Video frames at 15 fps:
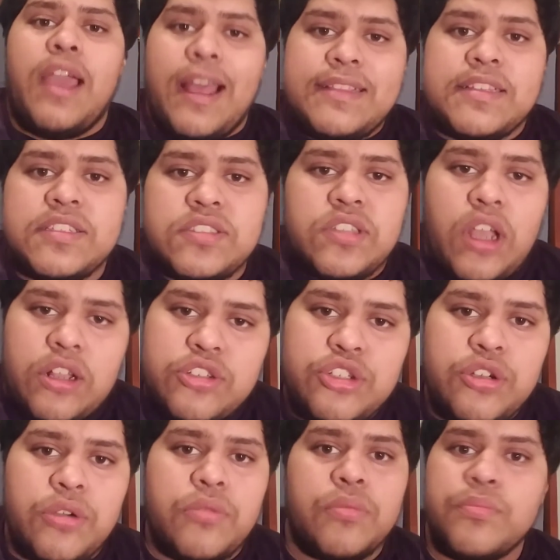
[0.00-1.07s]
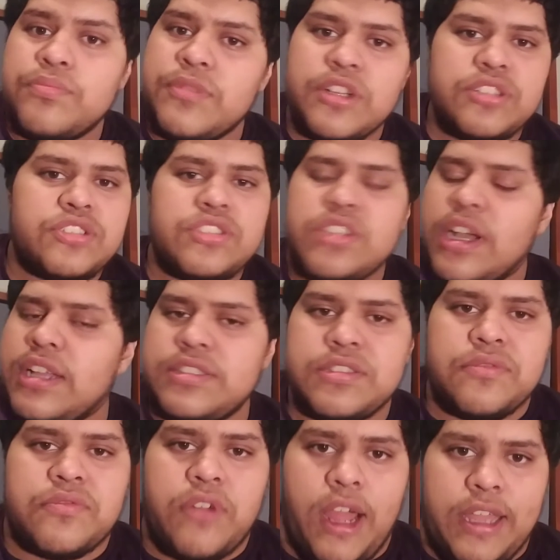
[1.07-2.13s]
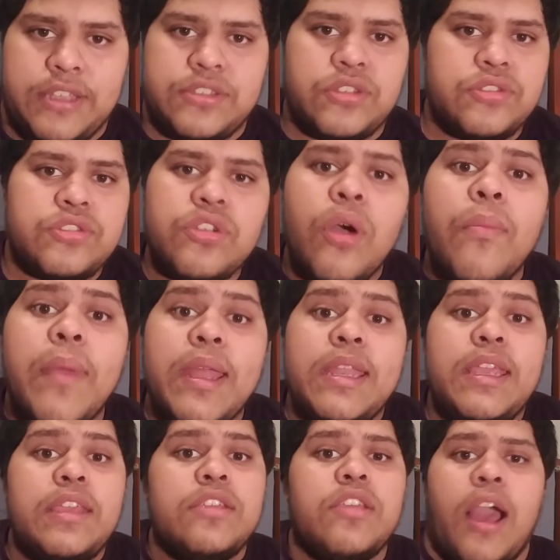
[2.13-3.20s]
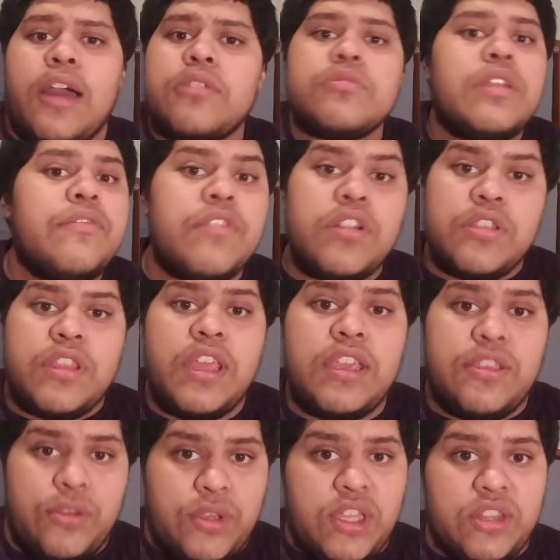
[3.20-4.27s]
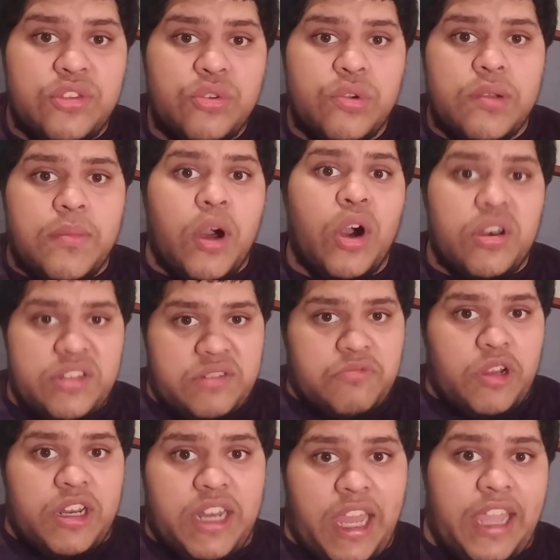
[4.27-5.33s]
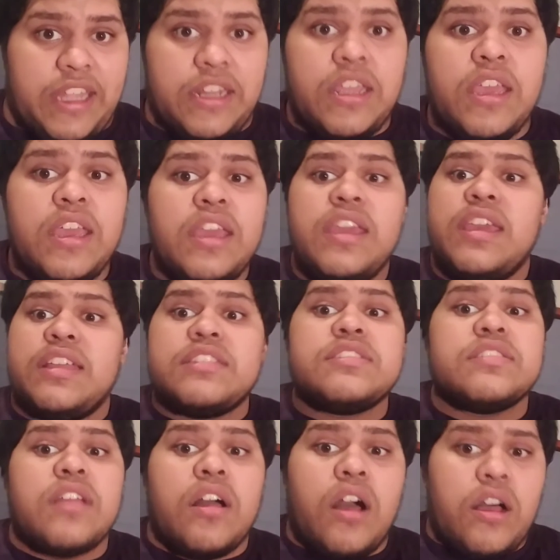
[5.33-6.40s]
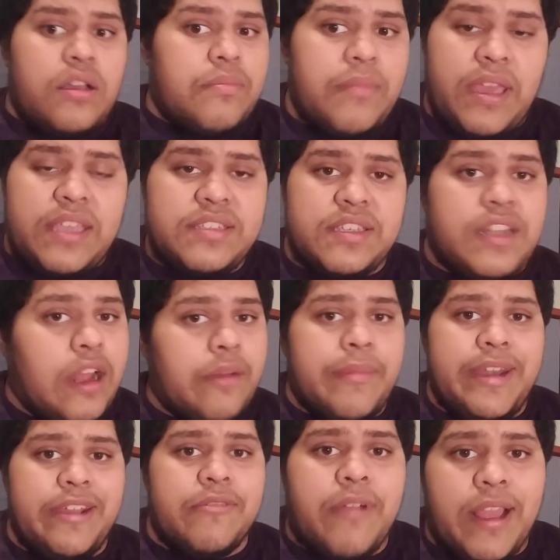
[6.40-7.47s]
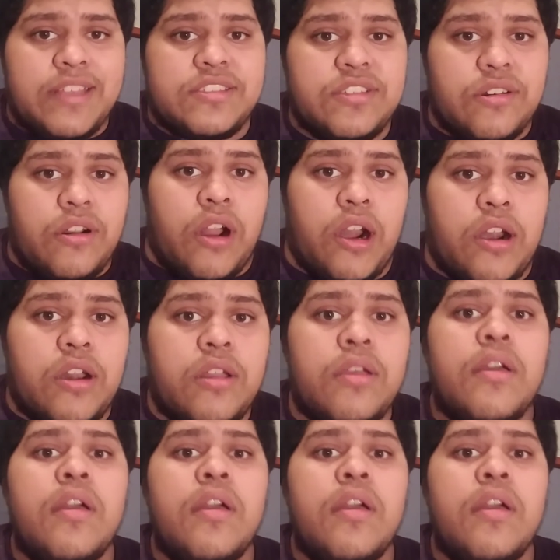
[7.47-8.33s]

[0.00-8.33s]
at this talk show, there's tons of rides. So many, I don't even think you can do them all in one night. It's amazing how many rides there are.